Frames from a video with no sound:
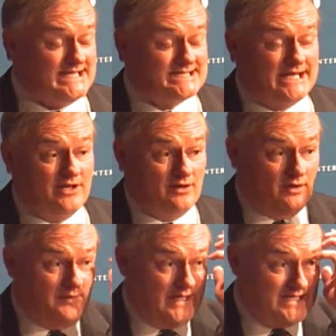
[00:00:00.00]

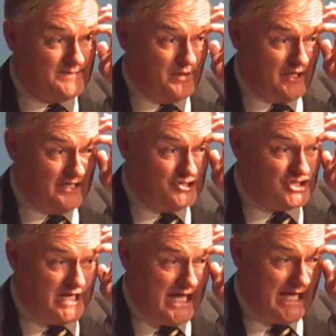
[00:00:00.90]
Skinner, the experience
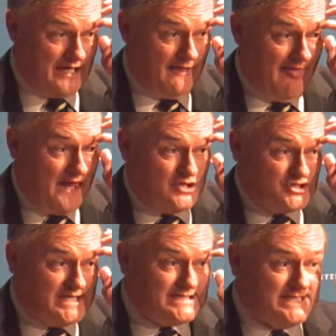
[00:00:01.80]
she had.
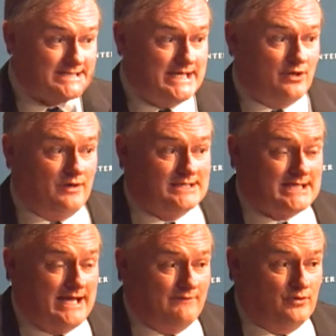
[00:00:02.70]
J.C. Skinner is the
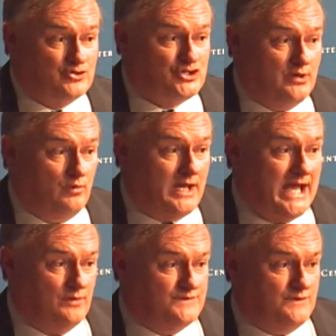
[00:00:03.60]
governor's general
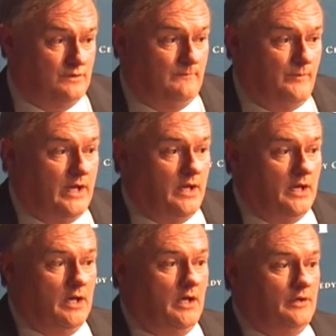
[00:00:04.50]
counsel.
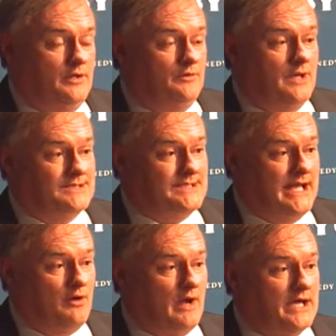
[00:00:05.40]
Utah
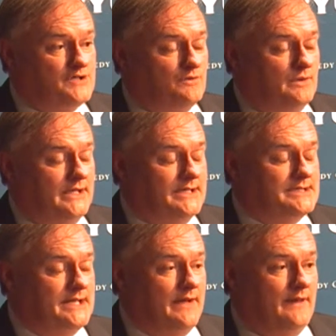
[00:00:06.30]
State graduate,
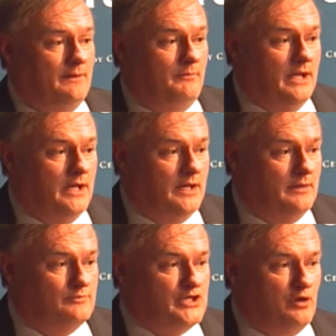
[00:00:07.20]
and
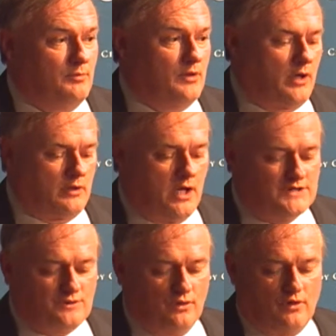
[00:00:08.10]
then J. Reuben Clark Law
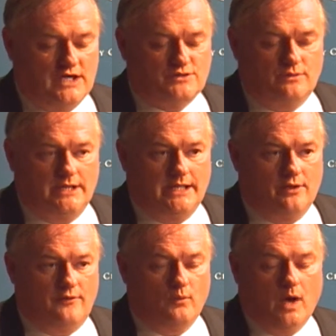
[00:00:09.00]
School graduate here
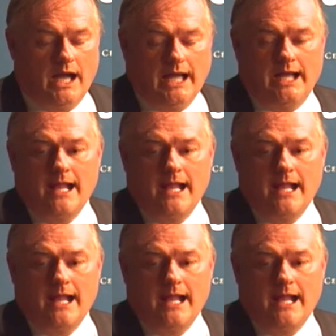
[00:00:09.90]
at the Y.